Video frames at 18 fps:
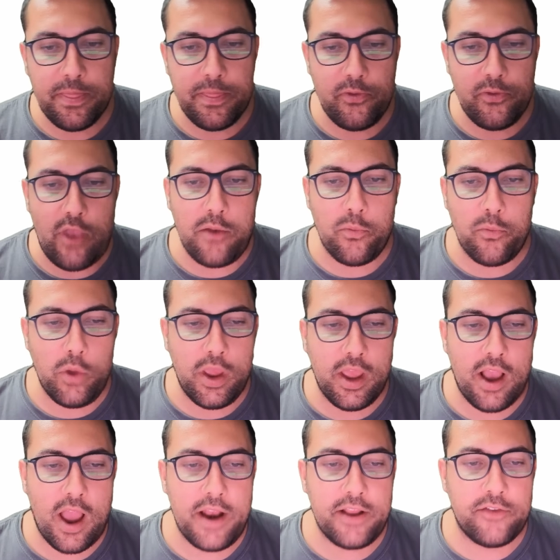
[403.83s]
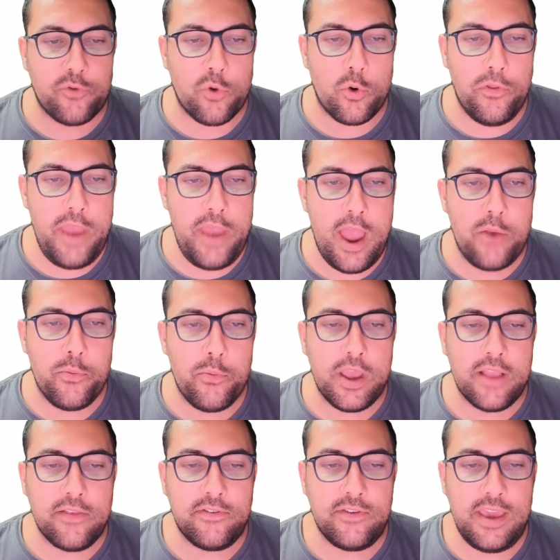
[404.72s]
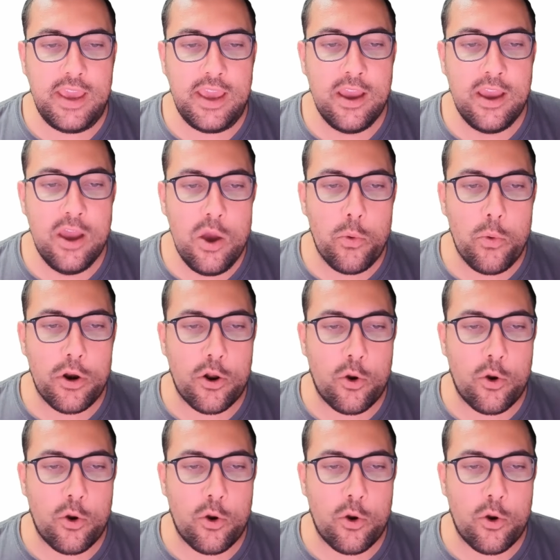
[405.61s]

and we can kind of scroll down. We can see what our